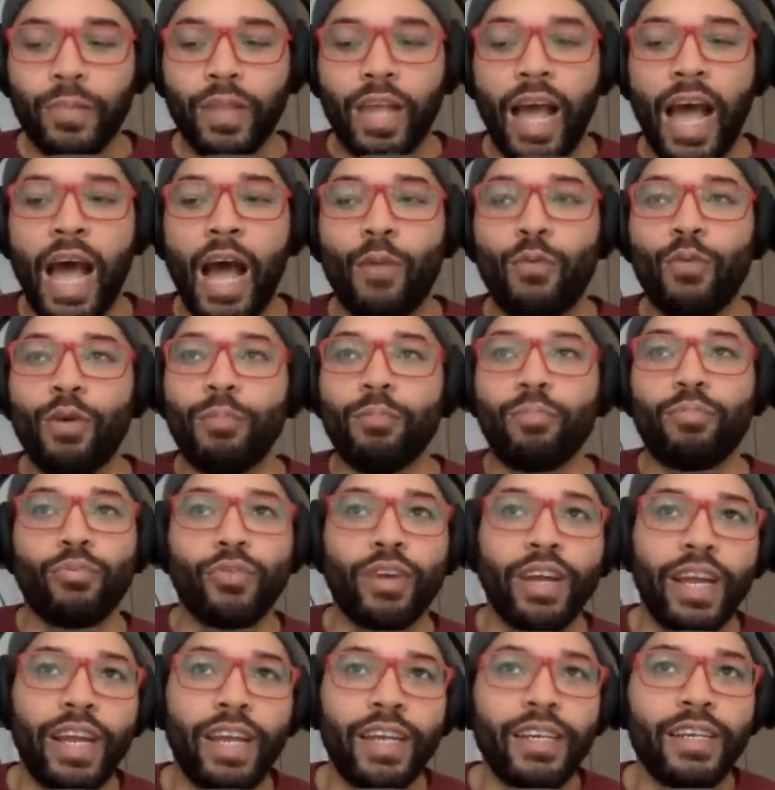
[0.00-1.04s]
I would
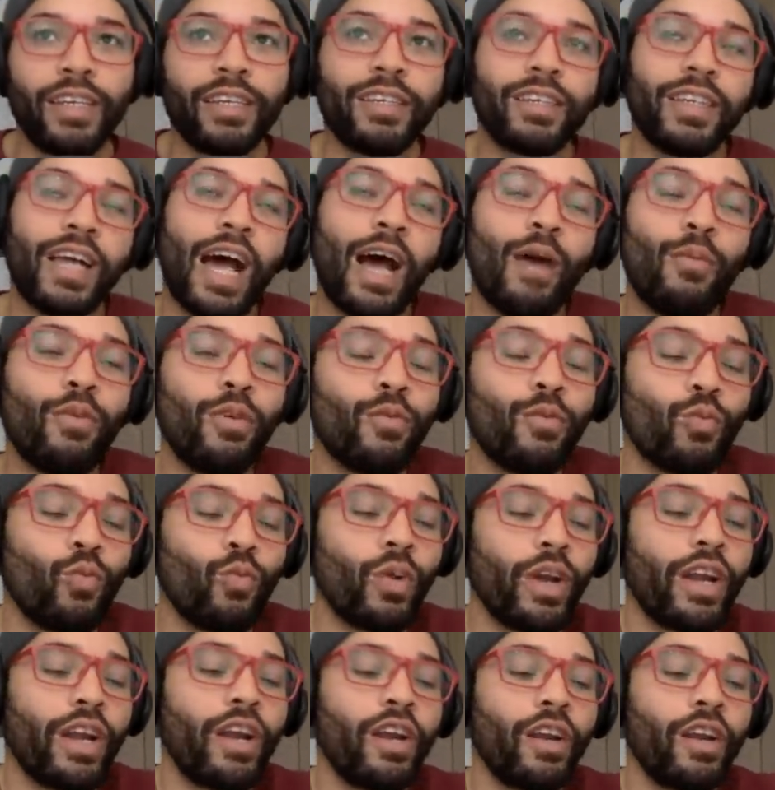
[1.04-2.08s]
brand, I would
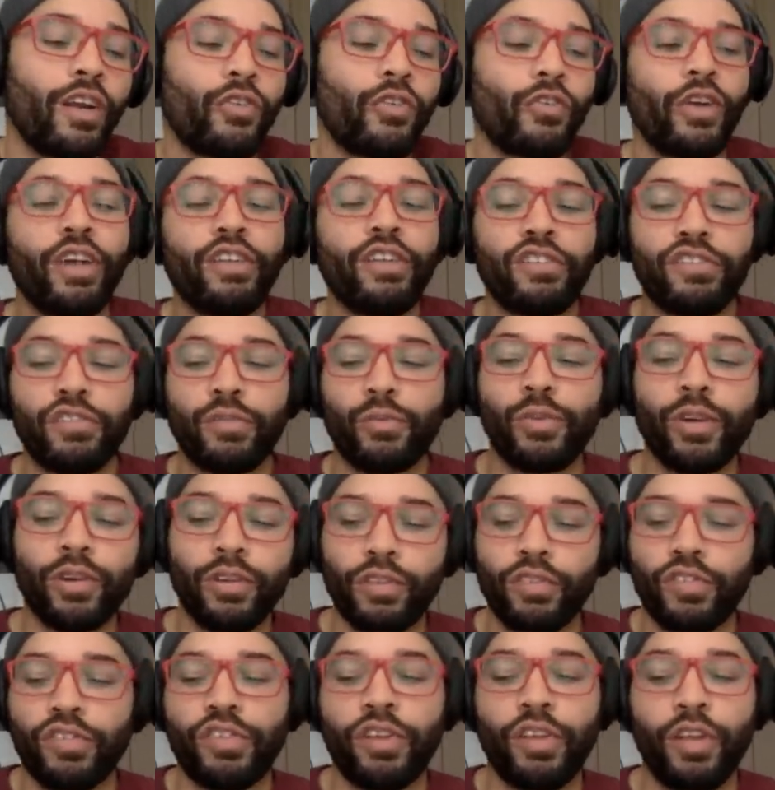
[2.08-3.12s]
wear crazies and
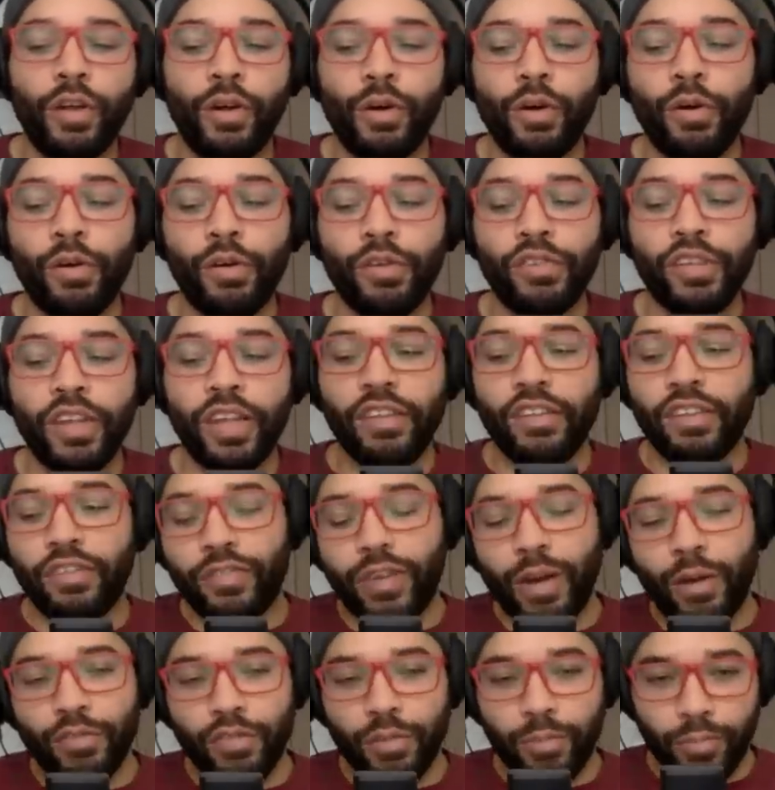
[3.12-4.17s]
weirdos clothes as if
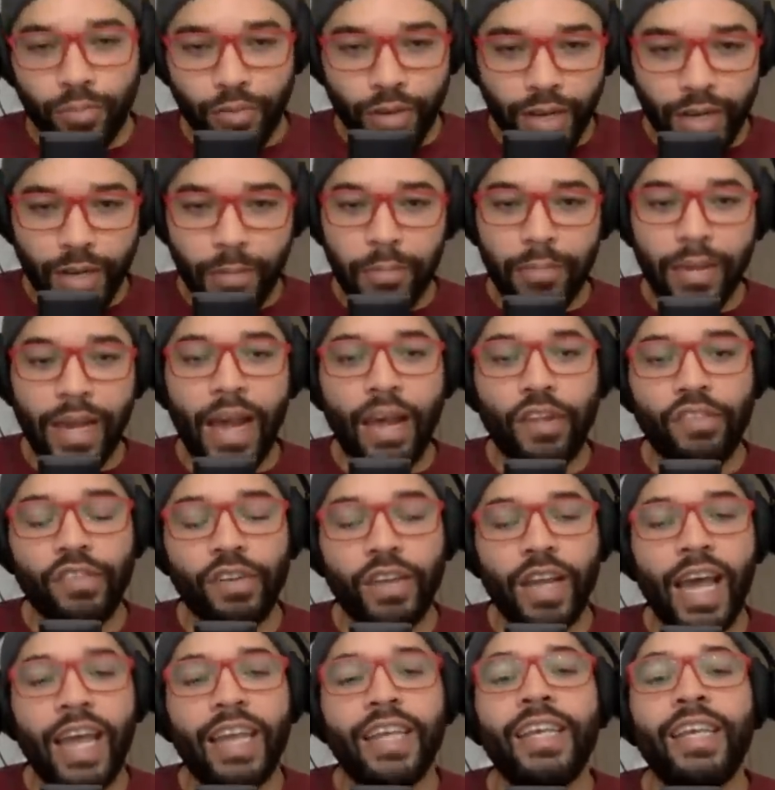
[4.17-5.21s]
I was a brand
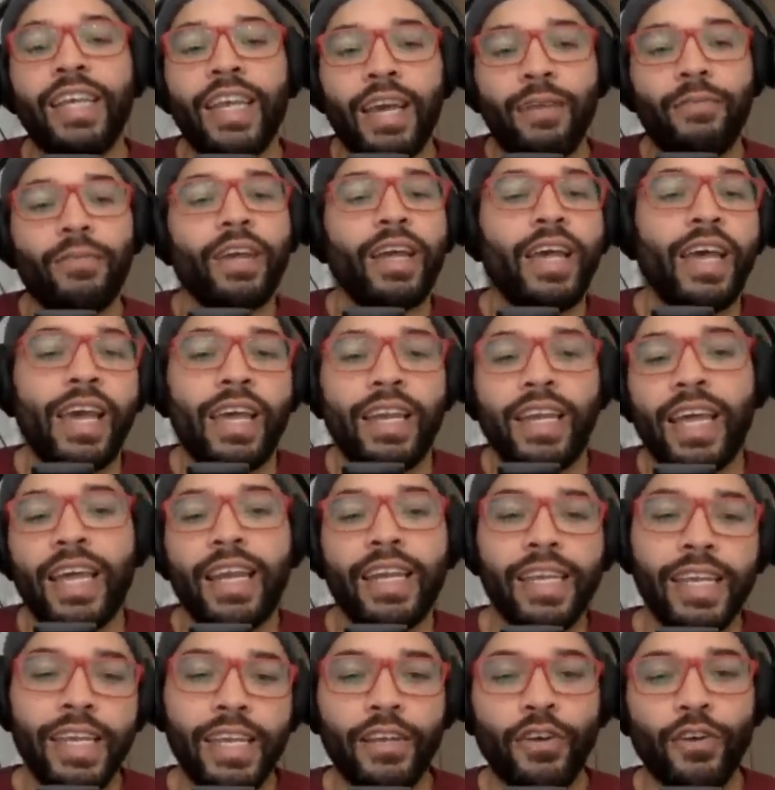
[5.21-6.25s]
ambassador. I never had that
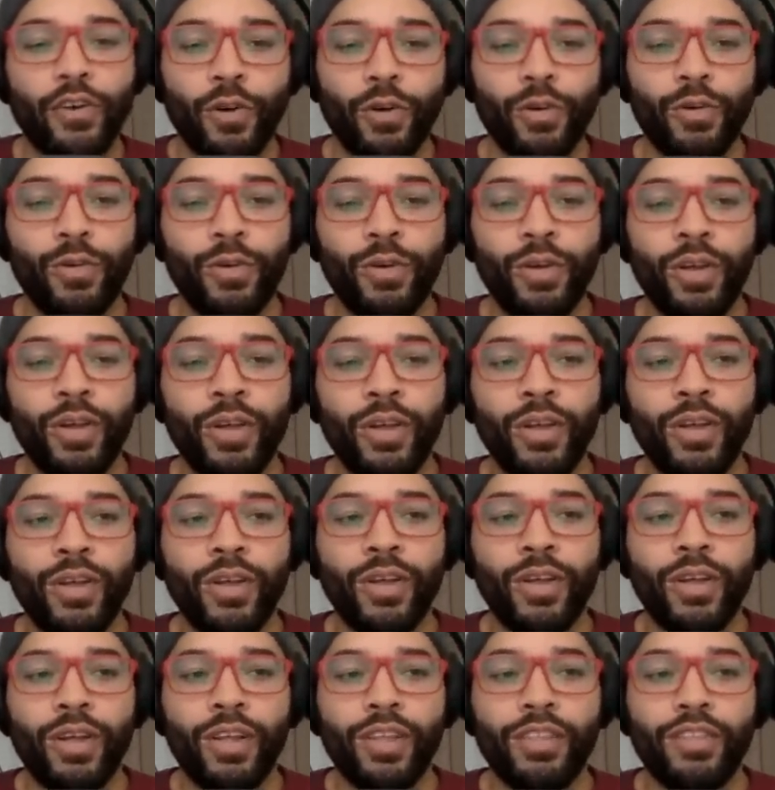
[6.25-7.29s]
ego
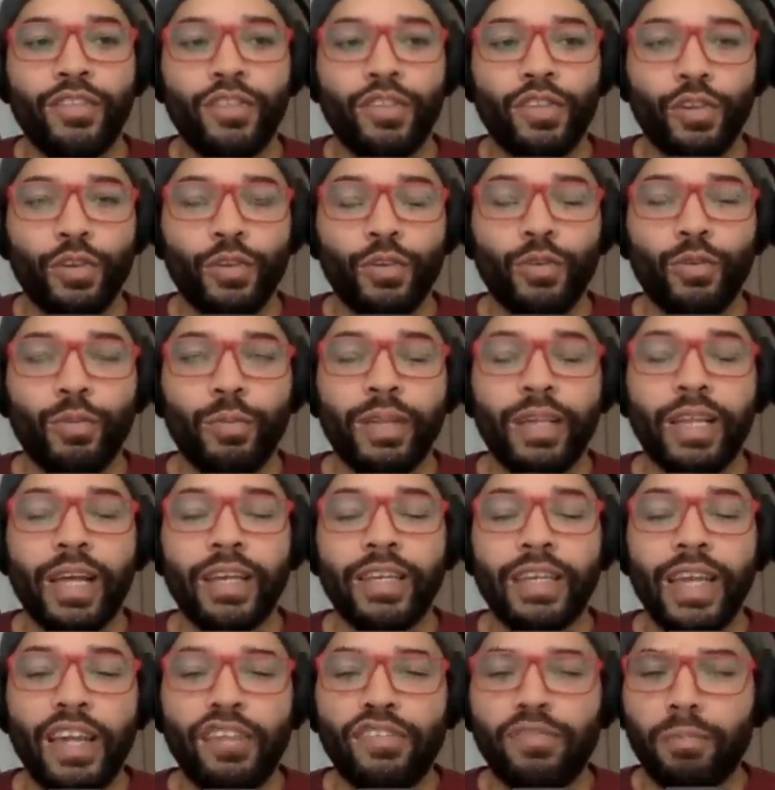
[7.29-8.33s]
to be like,
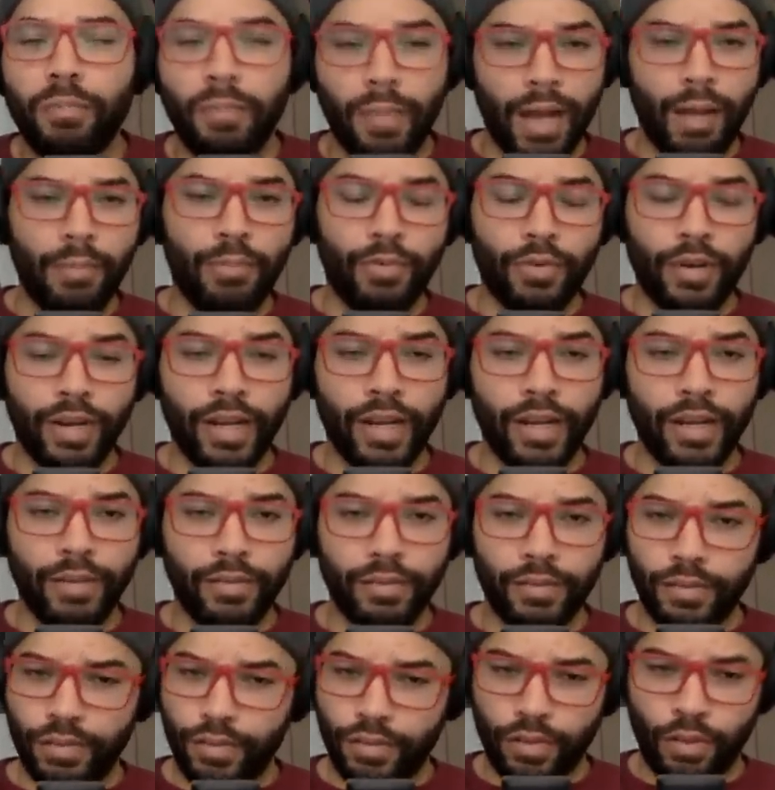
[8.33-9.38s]
that's my brand.
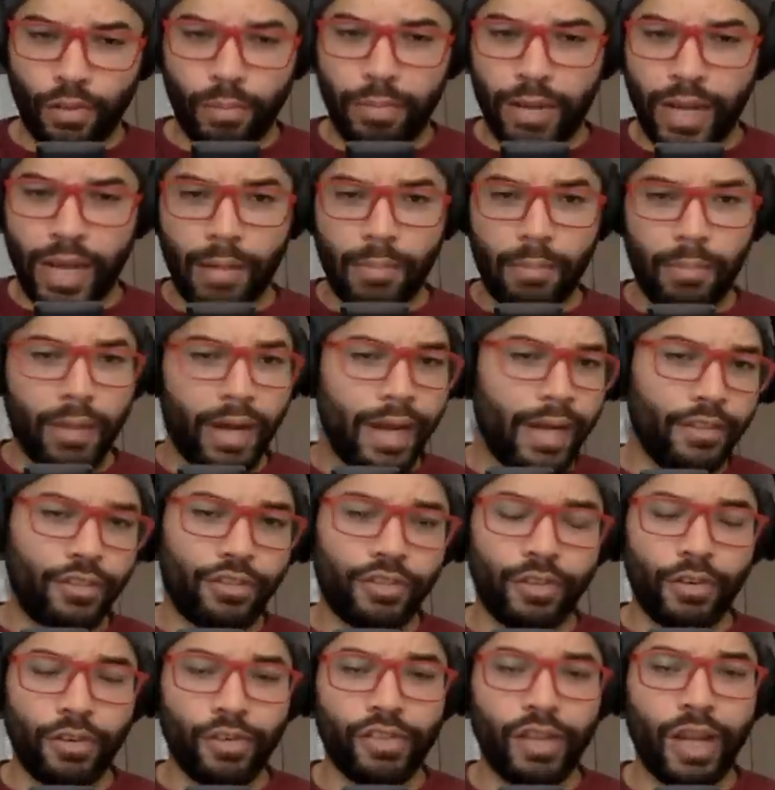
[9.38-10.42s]
Right. buy my
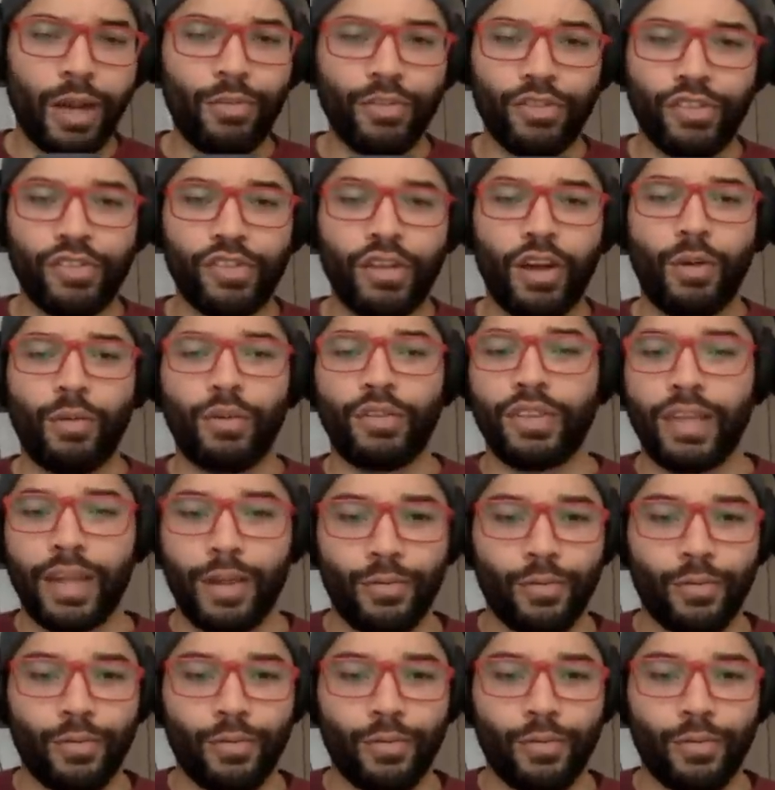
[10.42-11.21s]
shirts. I was just always like,